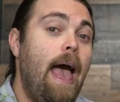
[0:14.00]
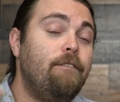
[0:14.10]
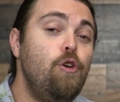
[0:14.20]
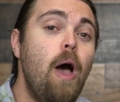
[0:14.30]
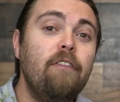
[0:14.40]

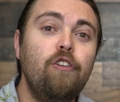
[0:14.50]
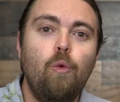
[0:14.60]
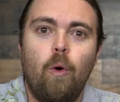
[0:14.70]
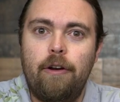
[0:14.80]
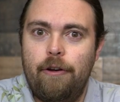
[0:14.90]
Have you ever
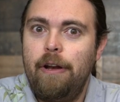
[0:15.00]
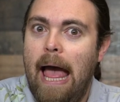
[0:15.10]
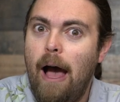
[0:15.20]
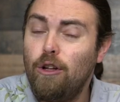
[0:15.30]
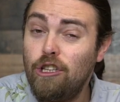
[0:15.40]
wondered
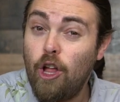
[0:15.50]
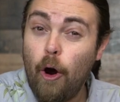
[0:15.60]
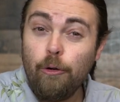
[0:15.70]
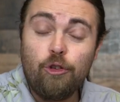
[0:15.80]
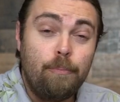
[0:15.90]
how
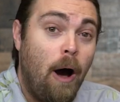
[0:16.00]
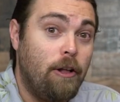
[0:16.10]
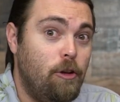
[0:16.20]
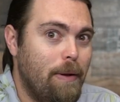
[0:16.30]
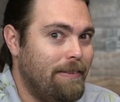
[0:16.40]
large
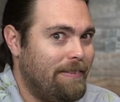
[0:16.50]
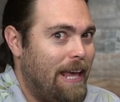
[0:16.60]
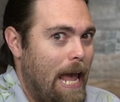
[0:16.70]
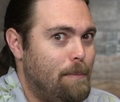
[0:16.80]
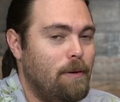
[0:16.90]
monuments
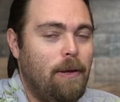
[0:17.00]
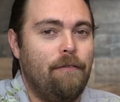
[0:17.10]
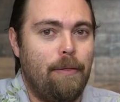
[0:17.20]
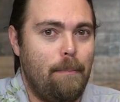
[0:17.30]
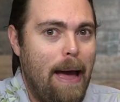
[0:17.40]
came to be
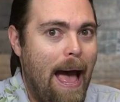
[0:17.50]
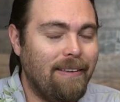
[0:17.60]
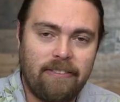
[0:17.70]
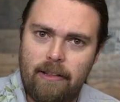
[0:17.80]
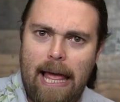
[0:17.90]
from the
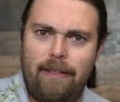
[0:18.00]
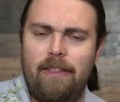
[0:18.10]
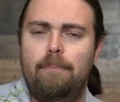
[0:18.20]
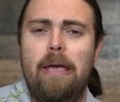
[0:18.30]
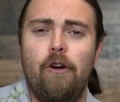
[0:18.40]
past, like
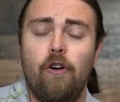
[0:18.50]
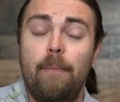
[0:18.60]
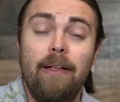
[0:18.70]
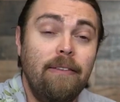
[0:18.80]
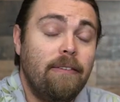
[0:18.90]
the
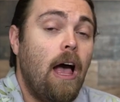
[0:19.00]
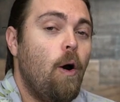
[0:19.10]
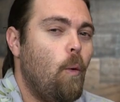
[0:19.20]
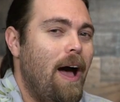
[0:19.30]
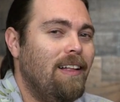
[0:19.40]
pyramids?
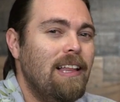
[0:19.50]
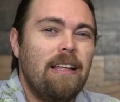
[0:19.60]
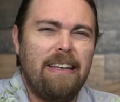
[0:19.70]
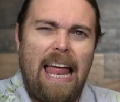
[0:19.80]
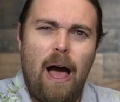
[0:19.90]
Well,
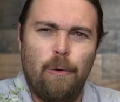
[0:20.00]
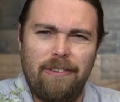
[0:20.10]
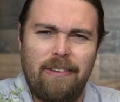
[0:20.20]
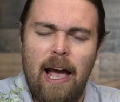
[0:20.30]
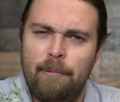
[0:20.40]
now
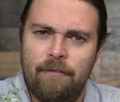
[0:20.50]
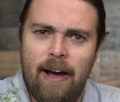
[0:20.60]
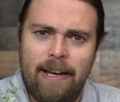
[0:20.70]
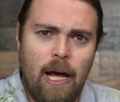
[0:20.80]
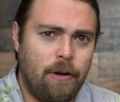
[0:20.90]
it's time to
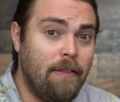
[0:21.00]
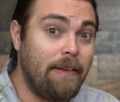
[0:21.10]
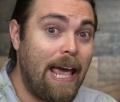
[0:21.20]
find out in the